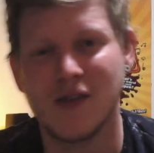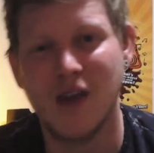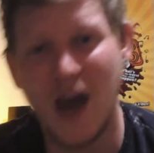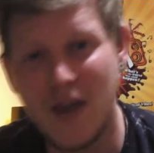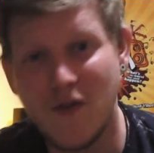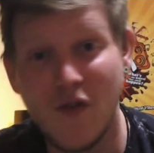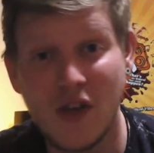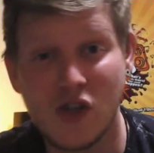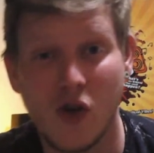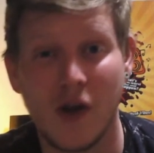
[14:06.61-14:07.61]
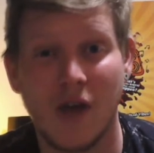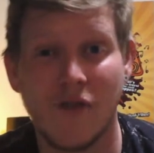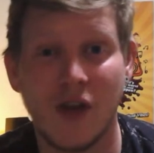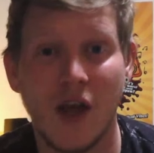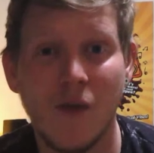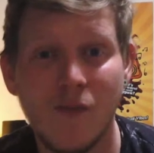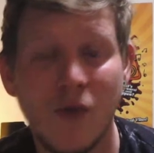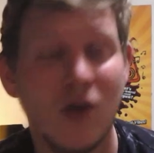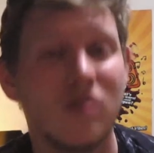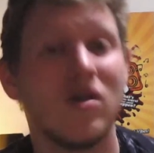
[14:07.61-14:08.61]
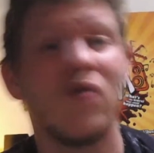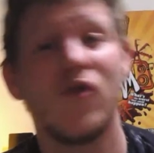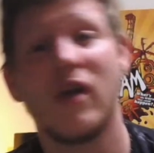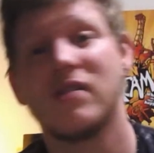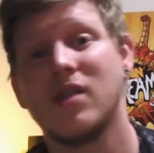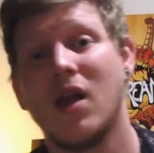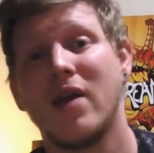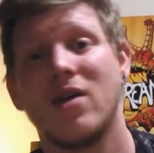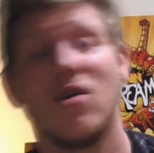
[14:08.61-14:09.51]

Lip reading: And if you've enjoyed our video, don't forget to like,